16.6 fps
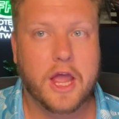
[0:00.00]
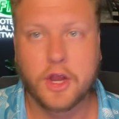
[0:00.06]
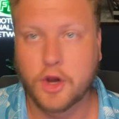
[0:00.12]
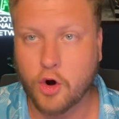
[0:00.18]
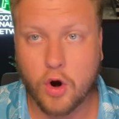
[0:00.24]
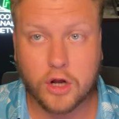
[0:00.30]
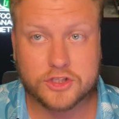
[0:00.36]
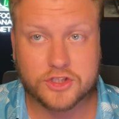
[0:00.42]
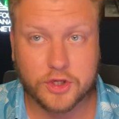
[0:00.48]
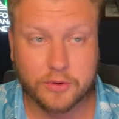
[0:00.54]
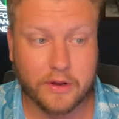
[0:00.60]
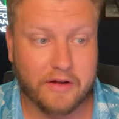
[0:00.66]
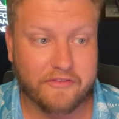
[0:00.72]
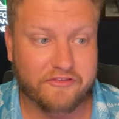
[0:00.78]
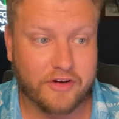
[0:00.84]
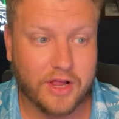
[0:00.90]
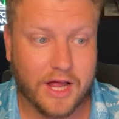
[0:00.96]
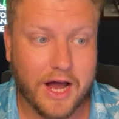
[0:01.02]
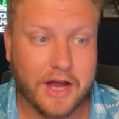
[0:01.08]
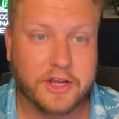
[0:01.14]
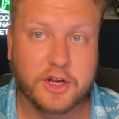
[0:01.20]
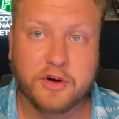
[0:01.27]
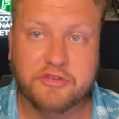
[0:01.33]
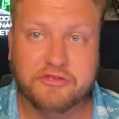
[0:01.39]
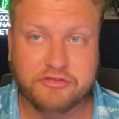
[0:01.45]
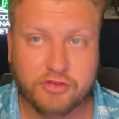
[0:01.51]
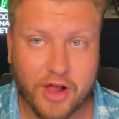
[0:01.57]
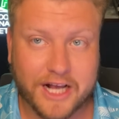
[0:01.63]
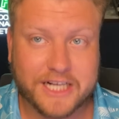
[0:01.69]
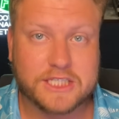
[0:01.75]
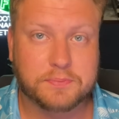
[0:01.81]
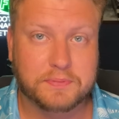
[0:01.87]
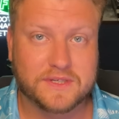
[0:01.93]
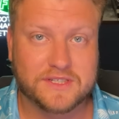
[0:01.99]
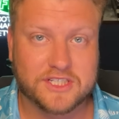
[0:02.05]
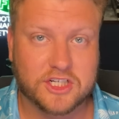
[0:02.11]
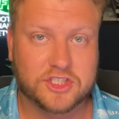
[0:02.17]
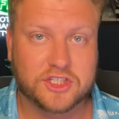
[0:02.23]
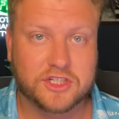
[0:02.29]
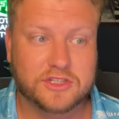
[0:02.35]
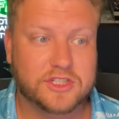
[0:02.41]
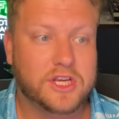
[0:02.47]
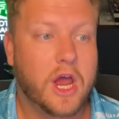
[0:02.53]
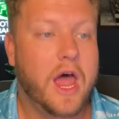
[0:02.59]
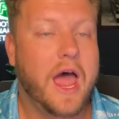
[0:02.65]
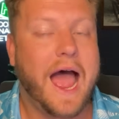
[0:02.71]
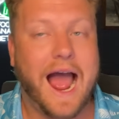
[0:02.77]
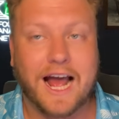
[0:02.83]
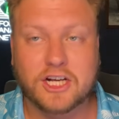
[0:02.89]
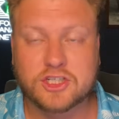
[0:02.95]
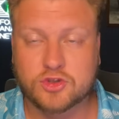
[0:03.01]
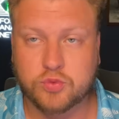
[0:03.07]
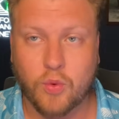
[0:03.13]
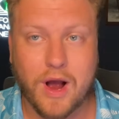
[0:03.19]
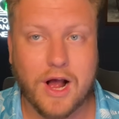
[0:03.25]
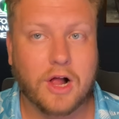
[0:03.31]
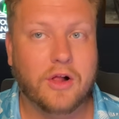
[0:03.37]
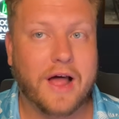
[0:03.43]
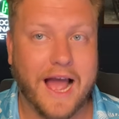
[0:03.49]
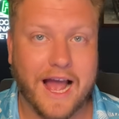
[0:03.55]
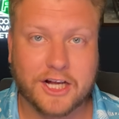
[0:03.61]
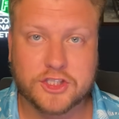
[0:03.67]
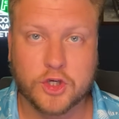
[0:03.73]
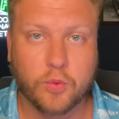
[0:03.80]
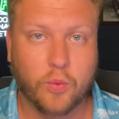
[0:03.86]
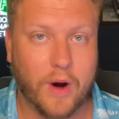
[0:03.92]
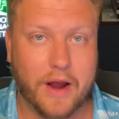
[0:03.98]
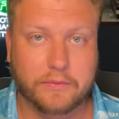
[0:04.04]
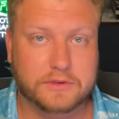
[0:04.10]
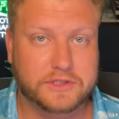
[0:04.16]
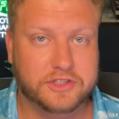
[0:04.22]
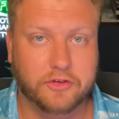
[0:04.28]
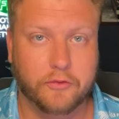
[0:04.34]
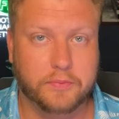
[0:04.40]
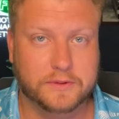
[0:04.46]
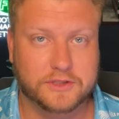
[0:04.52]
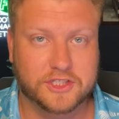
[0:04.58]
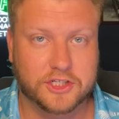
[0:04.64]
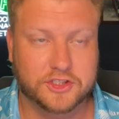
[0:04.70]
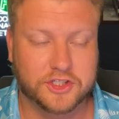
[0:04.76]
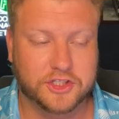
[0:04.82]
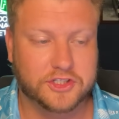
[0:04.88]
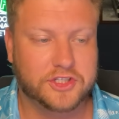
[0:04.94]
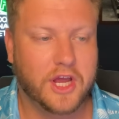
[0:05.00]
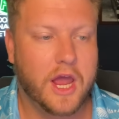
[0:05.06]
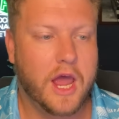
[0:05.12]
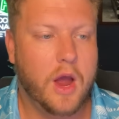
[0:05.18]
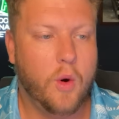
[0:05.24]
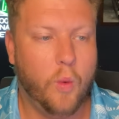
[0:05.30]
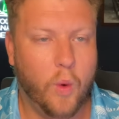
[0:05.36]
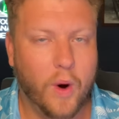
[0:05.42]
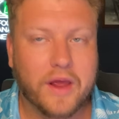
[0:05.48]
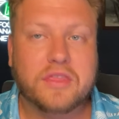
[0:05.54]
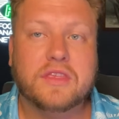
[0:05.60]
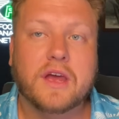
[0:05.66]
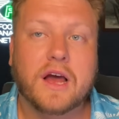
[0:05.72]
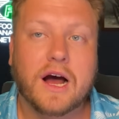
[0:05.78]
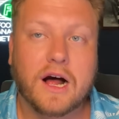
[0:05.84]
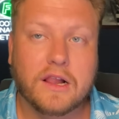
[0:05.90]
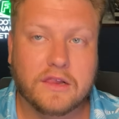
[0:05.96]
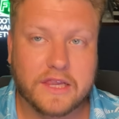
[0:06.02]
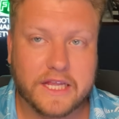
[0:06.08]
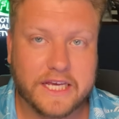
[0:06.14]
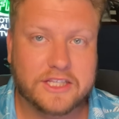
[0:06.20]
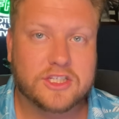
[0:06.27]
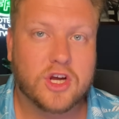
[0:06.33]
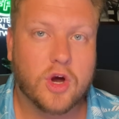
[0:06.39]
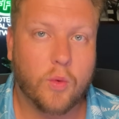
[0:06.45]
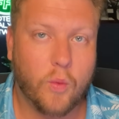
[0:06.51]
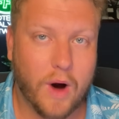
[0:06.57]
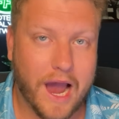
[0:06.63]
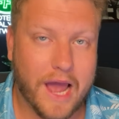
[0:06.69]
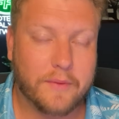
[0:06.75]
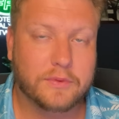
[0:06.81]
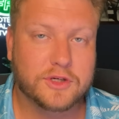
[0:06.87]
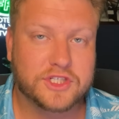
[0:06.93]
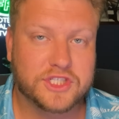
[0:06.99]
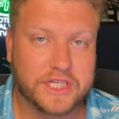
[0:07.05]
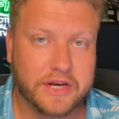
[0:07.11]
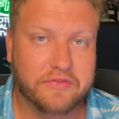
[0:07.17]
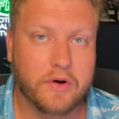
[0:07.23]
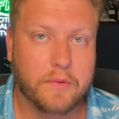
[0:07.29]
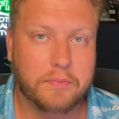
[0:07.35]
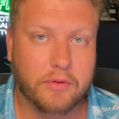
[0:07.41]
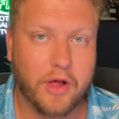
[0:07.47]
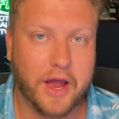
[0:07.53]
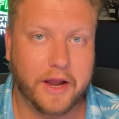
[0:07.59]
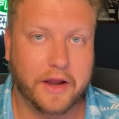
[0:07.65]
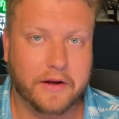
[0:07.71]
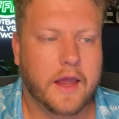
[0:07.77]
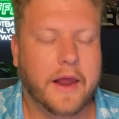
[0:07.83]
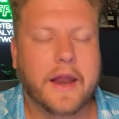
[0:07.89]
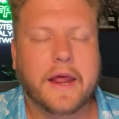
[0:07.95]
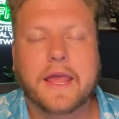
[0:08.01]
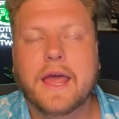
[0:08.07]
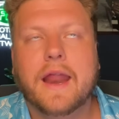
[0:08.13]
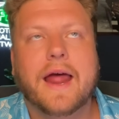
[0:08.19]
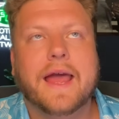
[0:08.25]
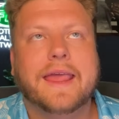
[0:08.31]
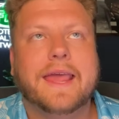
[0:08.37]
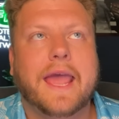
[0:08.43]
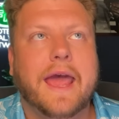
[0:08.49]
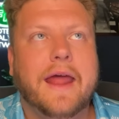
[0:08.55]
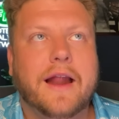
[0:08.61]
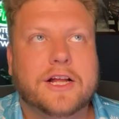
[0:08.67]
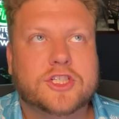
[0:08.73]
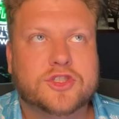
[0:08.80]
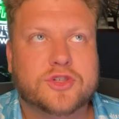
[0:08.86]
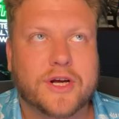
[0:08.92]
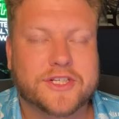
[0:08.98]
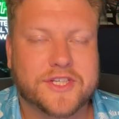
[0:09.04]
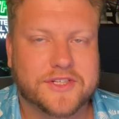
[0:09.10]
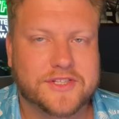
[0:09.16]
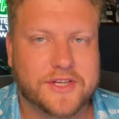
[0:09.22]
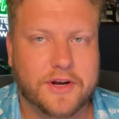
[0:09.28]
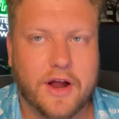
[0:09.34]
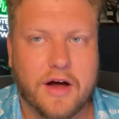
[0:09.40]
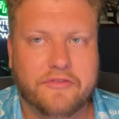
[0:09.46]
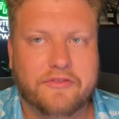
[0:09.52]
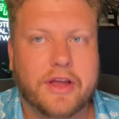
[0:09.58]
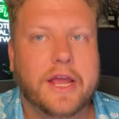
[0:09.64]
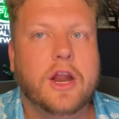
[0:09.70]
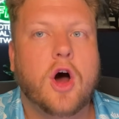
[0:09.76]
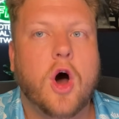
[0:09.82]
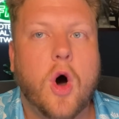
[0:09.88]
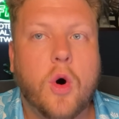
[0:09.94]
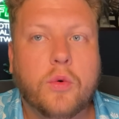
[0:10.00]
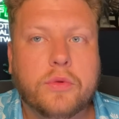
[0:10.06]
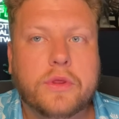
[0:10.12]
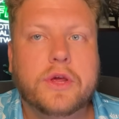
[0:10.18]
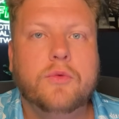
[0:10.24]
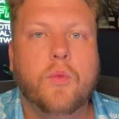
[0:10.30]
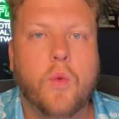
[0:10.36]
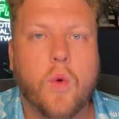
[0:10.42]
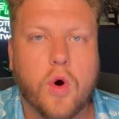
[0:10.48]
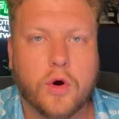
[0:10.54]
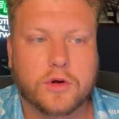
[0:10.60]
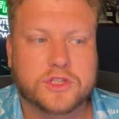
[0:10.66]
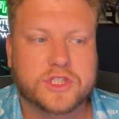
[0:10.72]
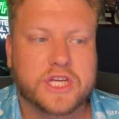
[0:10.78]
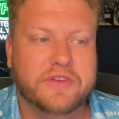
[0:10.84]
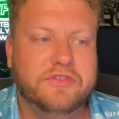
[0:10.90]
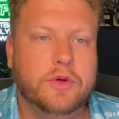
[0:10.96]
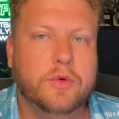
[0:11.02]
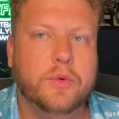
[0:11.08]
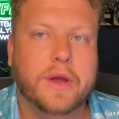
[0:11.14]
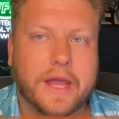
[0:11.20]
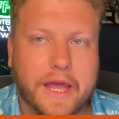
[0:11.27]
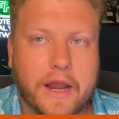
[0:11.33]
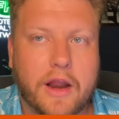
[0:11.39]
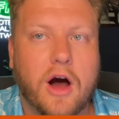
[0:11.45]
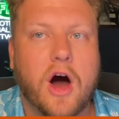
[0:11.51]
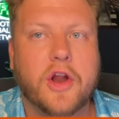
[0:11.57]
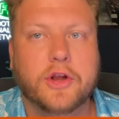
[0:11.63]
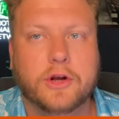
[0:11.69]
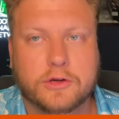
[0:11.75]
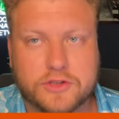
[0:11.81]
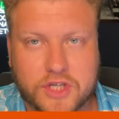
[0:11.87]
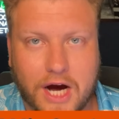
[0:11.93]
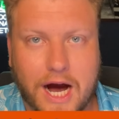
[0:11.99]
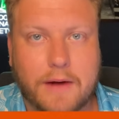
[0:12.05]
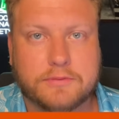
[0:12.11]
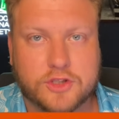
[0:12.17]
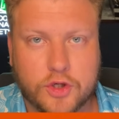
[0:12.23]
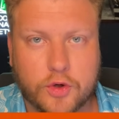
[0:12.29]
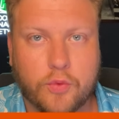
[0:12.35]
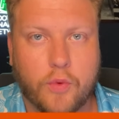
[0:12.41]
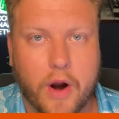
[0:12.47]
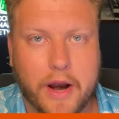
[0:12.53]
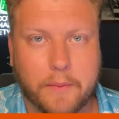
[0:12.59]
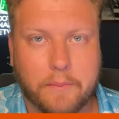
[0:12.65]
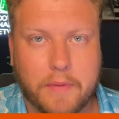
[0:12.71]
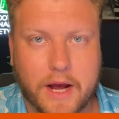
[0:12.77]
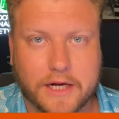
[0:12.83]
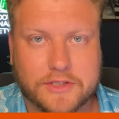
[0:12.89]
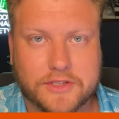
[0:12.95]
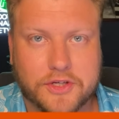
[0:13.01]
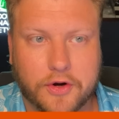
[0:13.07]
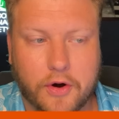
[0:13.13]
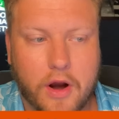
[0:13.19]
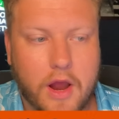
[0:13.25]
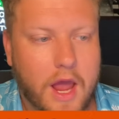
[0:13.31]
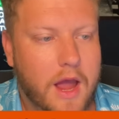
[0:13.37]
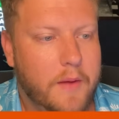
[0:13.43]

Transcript: You're also going to fill out your flex positions as well as your wide receiver positions with elite wide receiver play. And again, I cannot stress this enough. It only works if you hit on your top 2 running backs here.